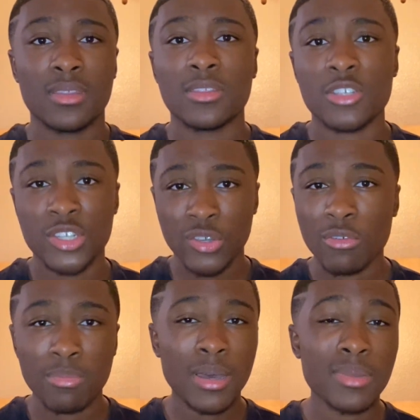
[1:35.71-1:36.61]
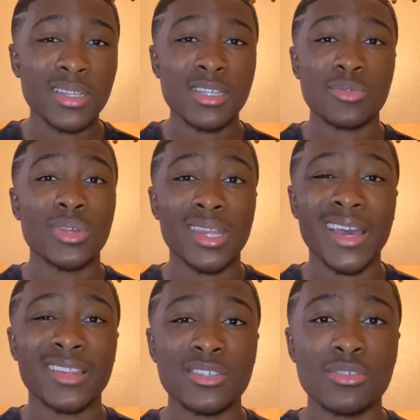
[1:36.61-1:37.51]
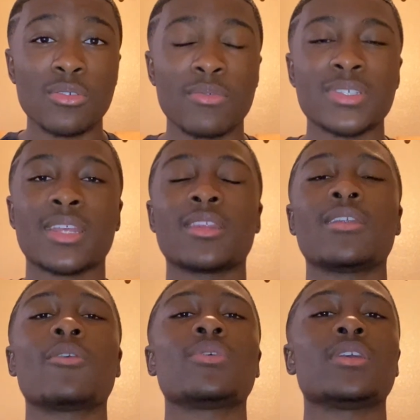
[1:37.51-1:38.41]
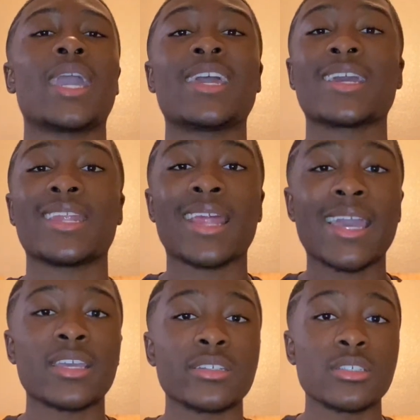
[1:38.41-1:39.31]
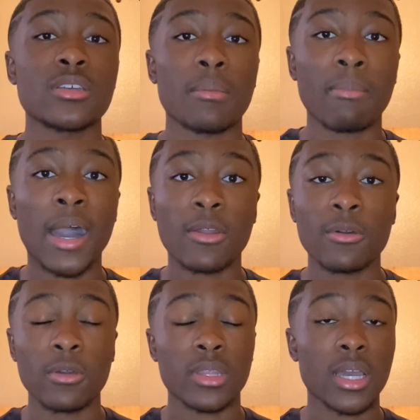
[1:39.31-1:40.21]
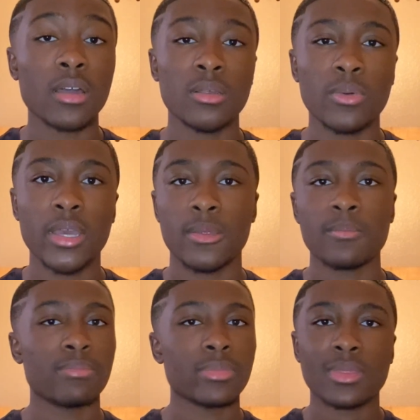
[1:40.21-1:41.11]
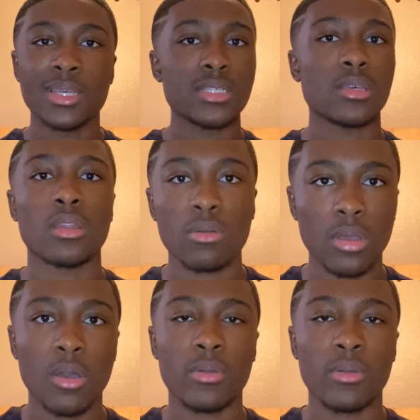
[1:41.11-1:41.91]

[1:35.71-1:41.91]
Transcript: the general public doesn't really like the shoe, they're not really gaining a liking to the model or the colorway, it's a no-go.